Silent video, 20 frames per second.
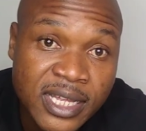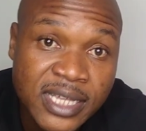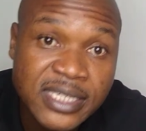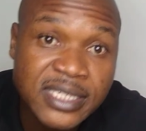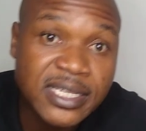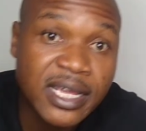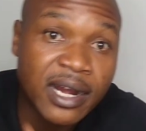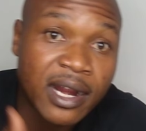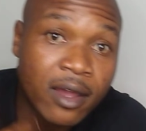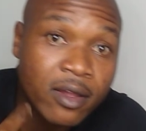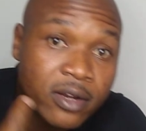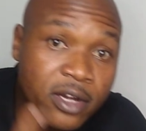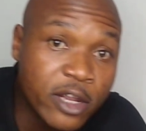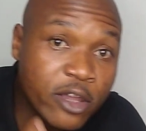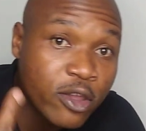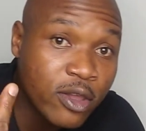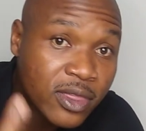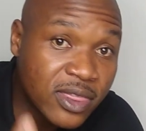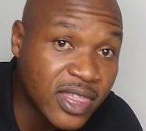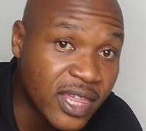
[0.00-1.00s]

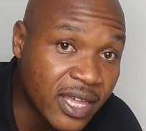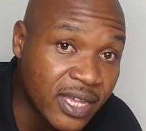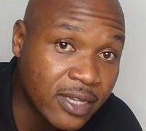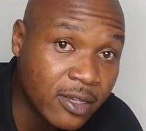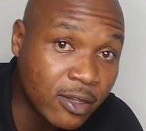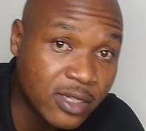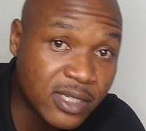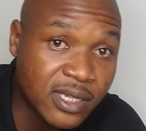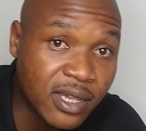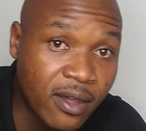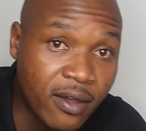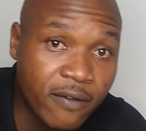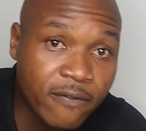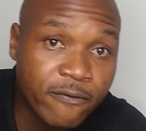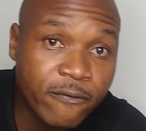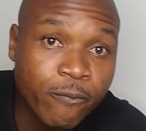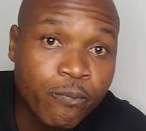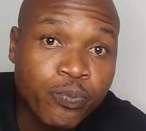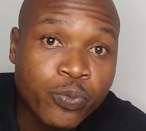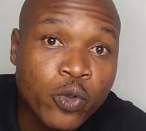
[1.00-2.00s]
Surrounding yourself
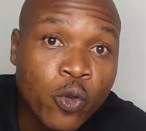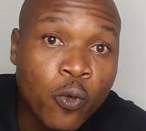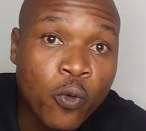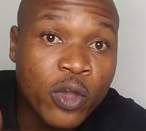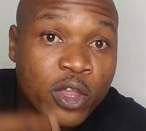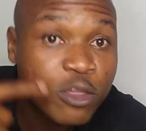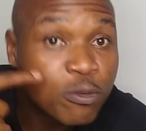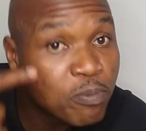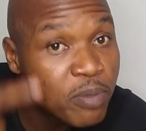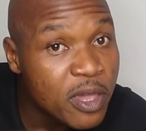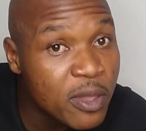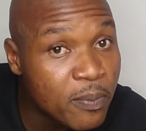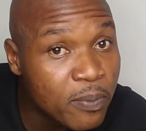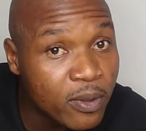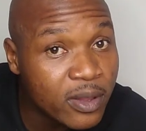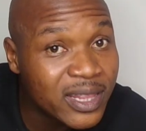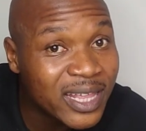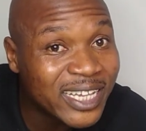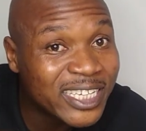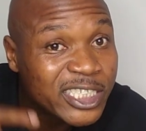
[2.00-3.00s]
with
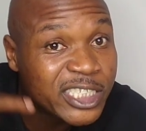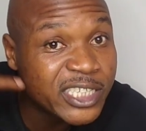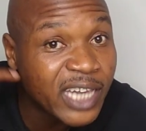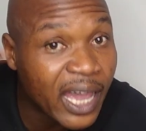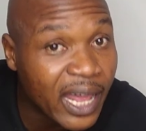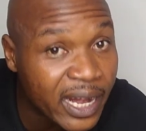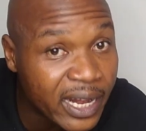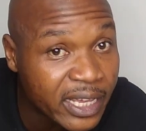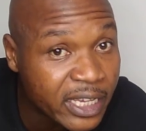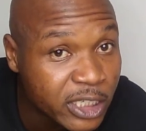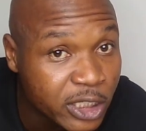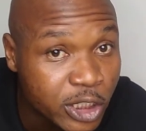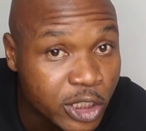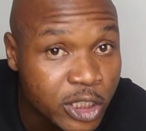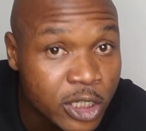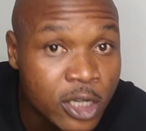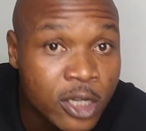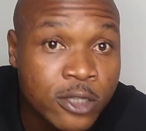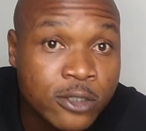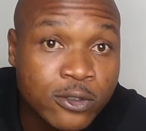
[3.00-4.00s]
people that challenge
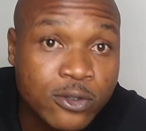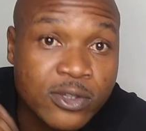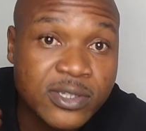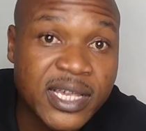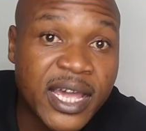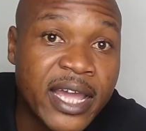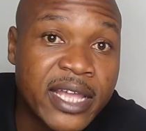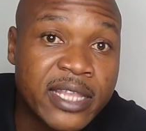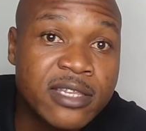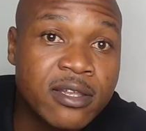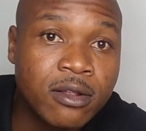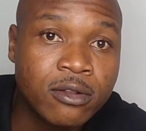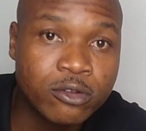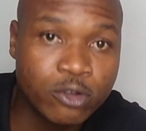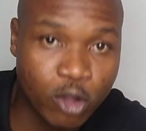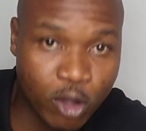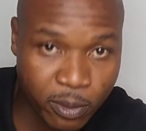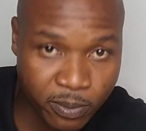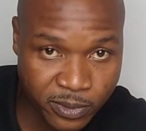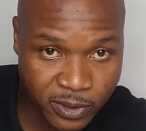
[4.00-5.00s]
societal
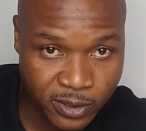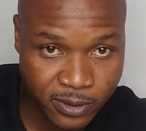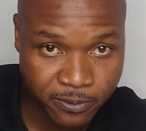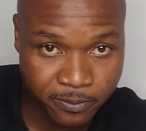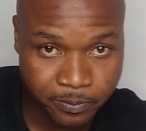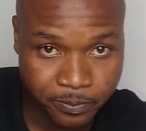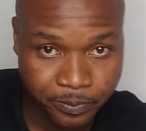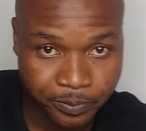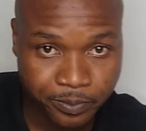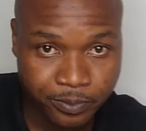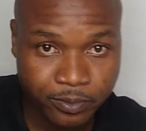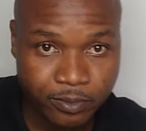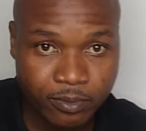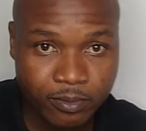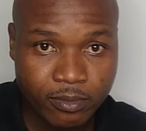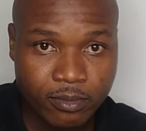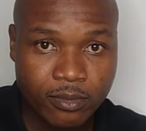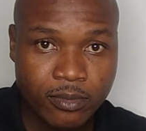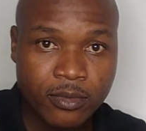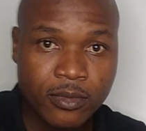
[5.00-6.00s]
norms.
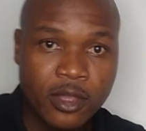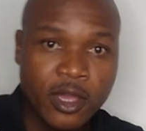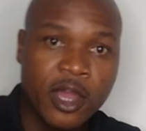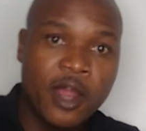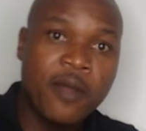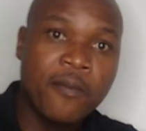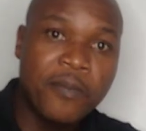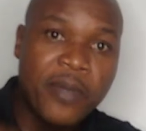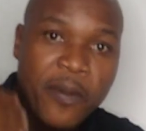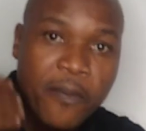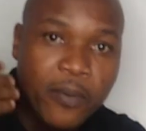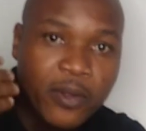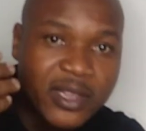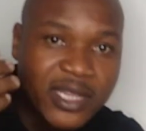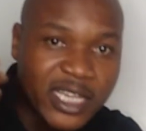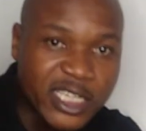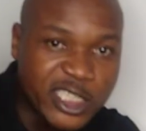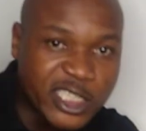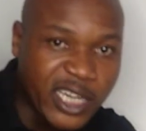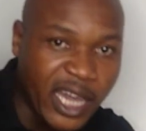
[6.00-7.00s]
People
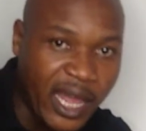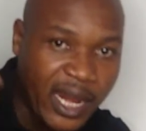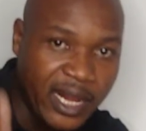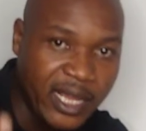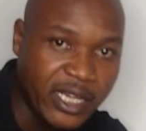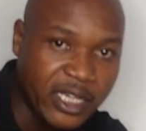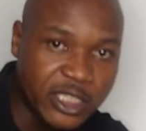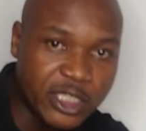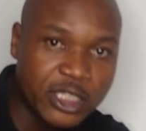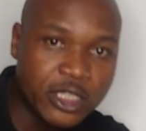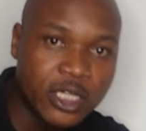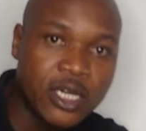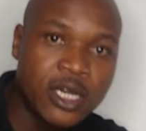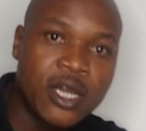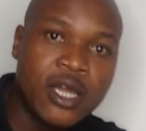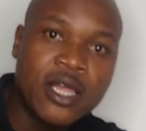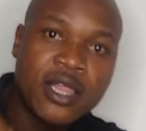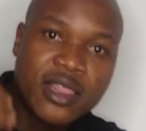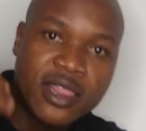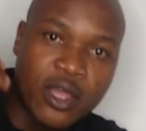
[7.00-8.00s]
that challenge
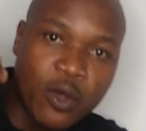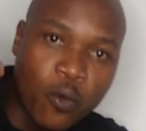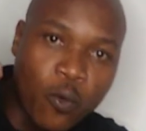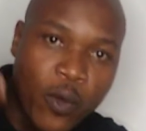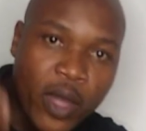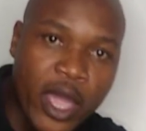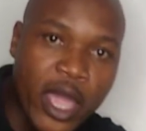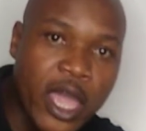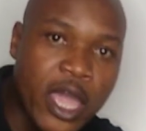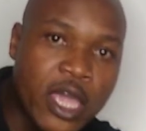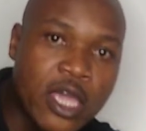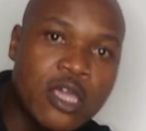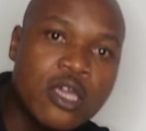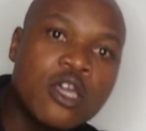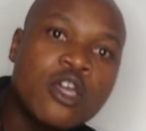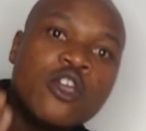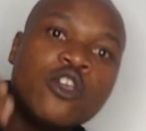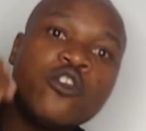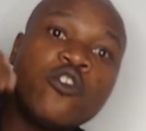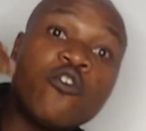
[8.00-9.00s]
the way
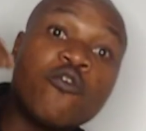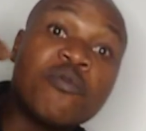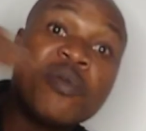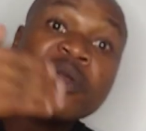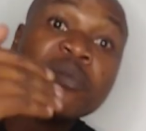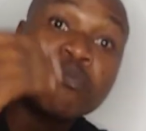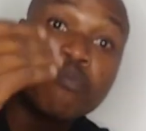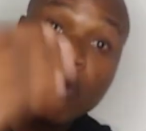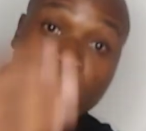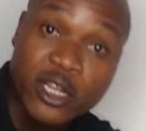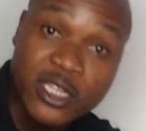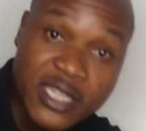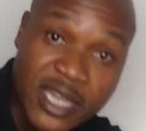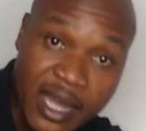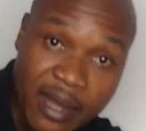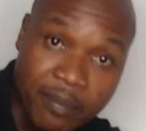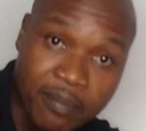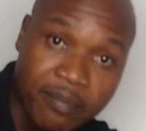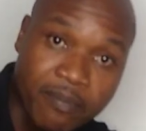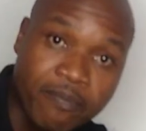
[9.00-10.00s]
you've been brought
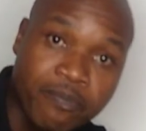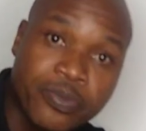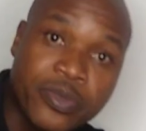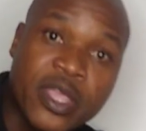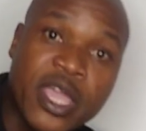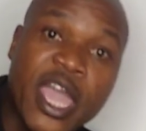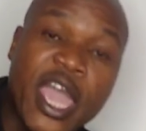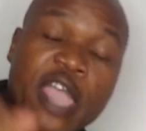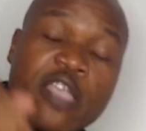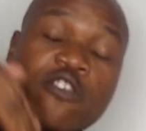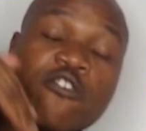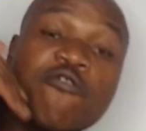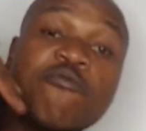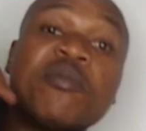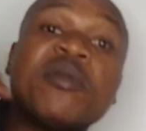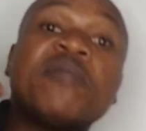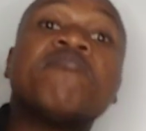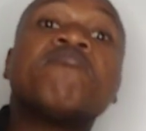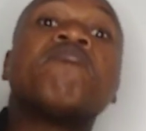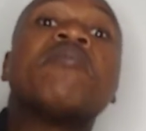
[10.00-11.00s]
up and you've
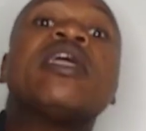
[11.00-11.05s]
been